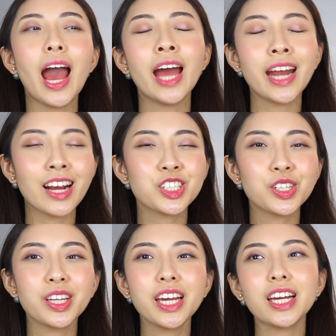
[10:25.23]
And
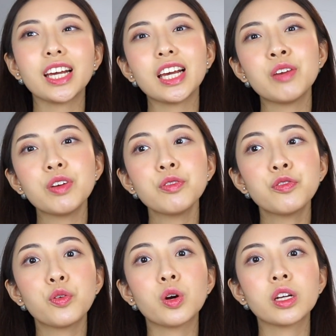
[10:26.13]
actually, even
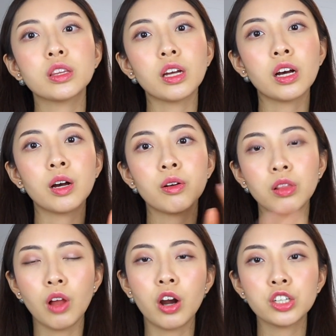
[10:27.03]
for
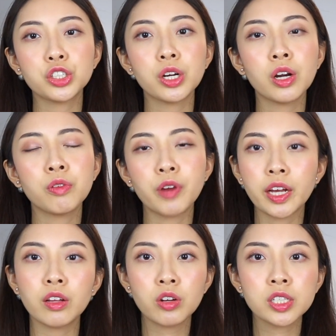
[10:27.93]
the larger
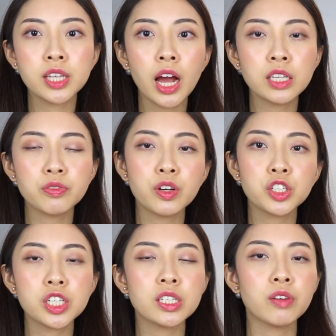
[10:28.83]
regular size
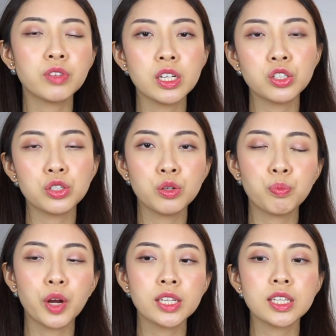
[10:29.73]
versions of these two
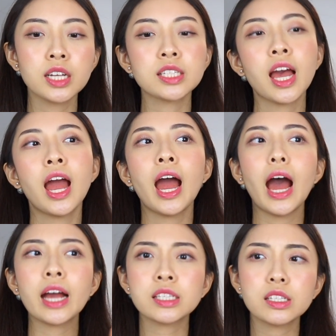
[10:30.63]
bracelets,
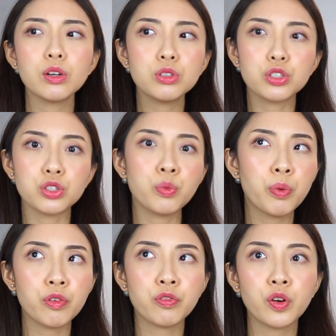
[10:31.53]
I still do
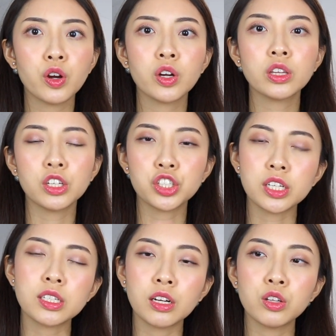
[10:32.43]
prefer the
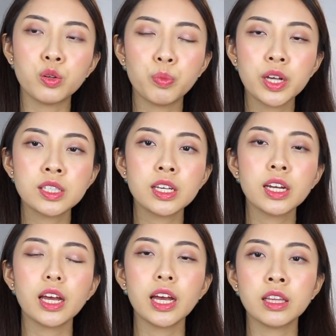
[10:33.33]
Juste Un Clou
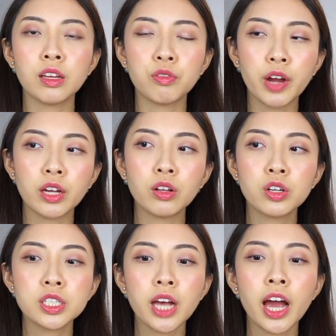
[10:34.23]
bracelet in the
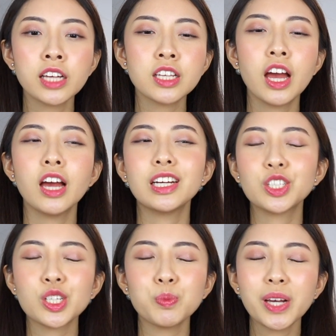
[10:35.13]
regular size
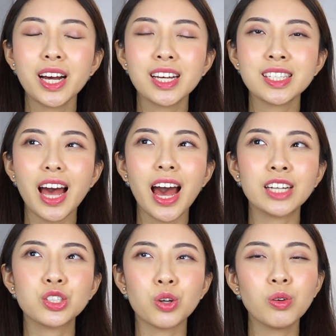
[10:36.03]
just because
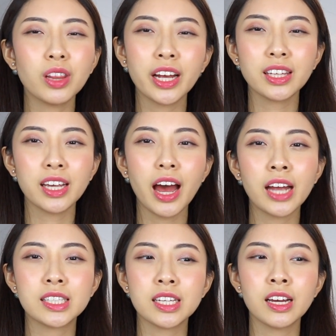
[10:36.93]
I don't like the
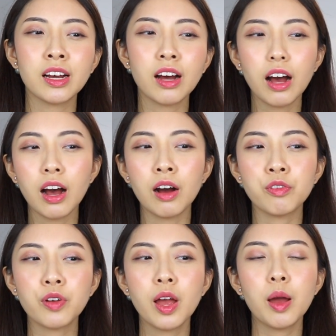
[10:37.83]
idea
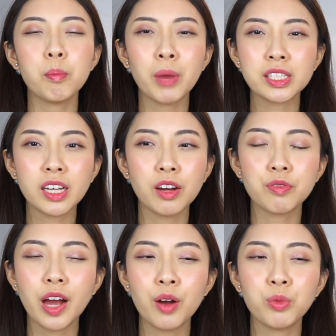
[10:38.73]
of messing
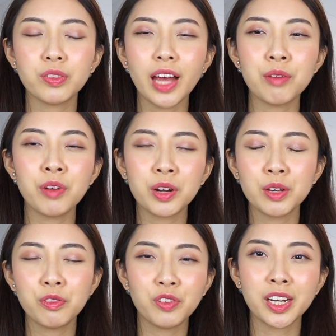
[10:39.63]
around with that
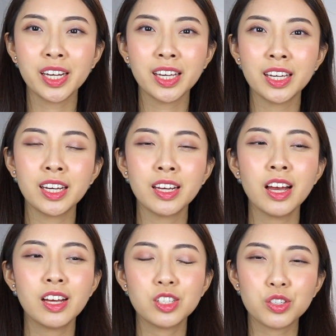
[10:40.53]
very finicky
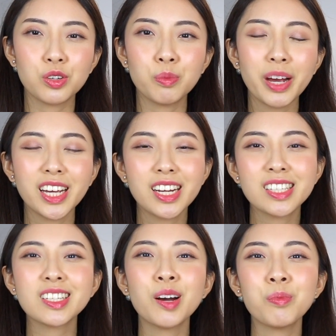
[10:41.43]
screw
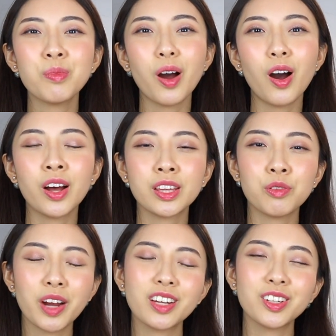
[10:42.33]
mechanism on the
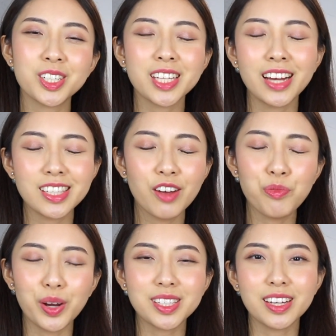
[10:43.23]
regular size love
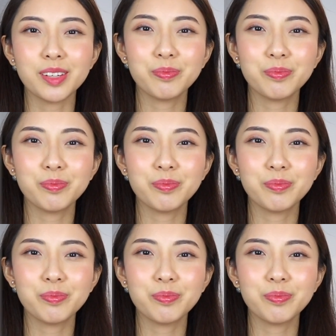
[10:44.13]
bracelet.